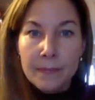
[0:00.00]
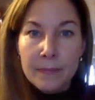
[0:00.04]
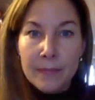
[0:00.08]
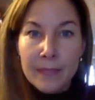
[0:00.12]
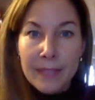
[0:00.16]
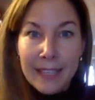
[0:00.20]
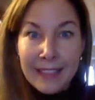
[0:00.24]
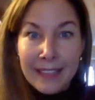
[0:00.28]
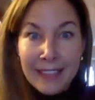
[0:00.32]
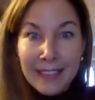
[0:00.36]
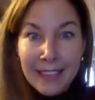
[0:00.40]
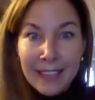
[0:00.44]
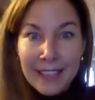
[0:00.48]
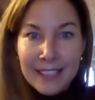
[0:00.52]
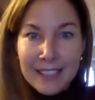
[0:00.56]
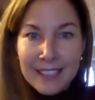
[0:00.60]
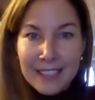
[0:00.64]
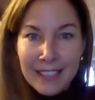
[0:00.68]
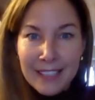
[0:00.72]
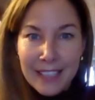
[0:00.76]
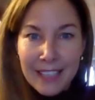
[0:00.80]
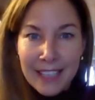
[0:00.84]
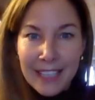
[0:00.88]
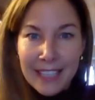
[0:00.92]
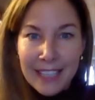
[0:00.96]
Like this,
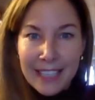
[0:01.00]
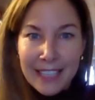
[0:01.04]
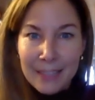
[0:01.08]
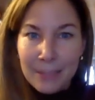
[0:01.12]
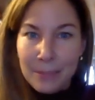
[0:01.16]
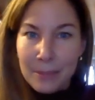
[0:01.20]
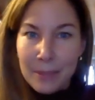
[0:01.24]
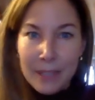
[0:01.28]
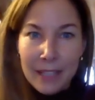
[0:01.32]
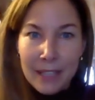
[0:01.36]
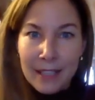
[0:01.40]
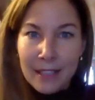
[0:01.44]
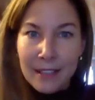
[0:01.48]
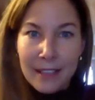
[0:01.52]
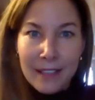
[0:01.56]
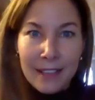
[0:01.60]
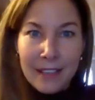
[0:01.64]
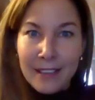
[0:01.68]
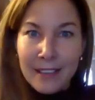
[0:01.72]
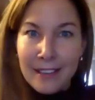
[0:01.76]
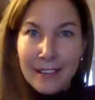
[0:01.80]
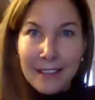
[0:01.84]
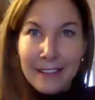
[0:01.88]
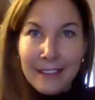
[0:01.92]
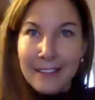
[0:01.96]
like I could be
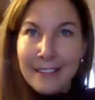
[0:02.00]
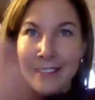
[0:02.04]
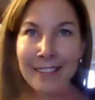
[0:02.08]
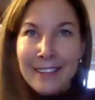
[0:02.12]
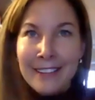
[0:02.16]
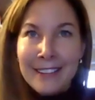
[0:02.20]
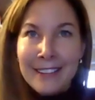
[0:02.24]
in